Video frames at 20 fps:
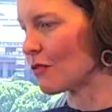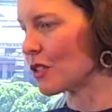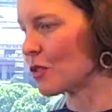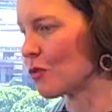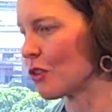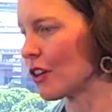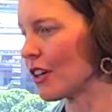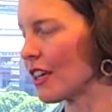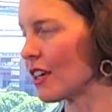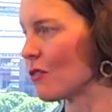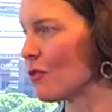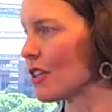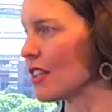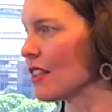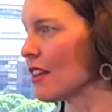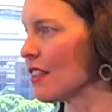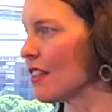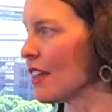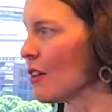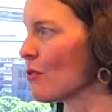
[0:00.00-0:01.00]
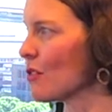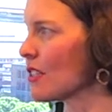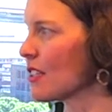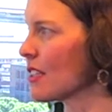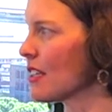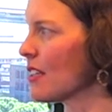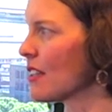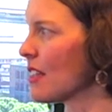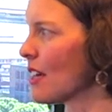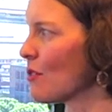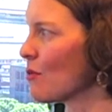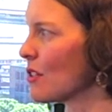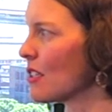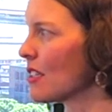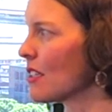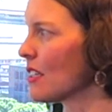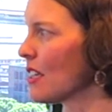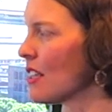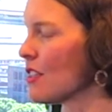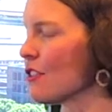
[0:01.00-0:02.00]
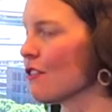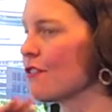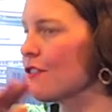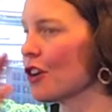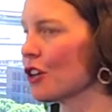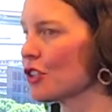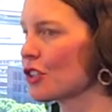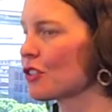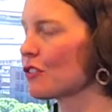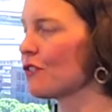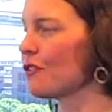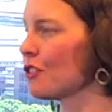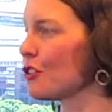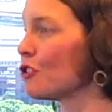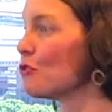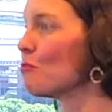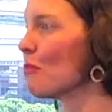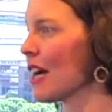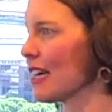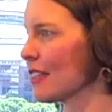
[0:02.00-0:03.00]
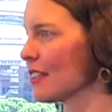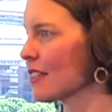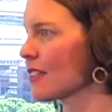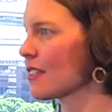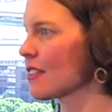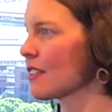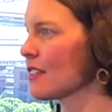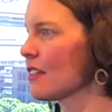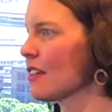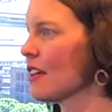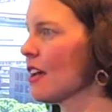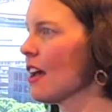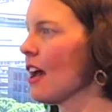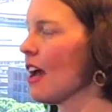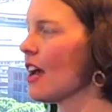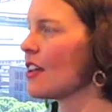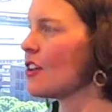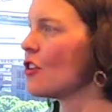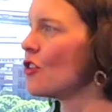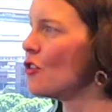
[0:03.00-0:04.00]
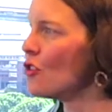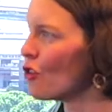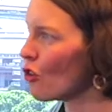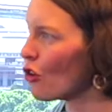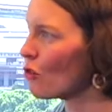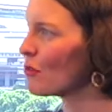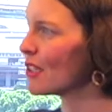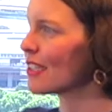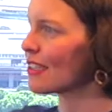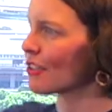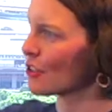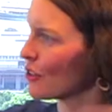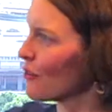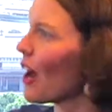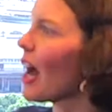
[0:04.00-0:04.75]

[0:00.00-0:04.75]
was working with that there was in the first few months an enormous sort of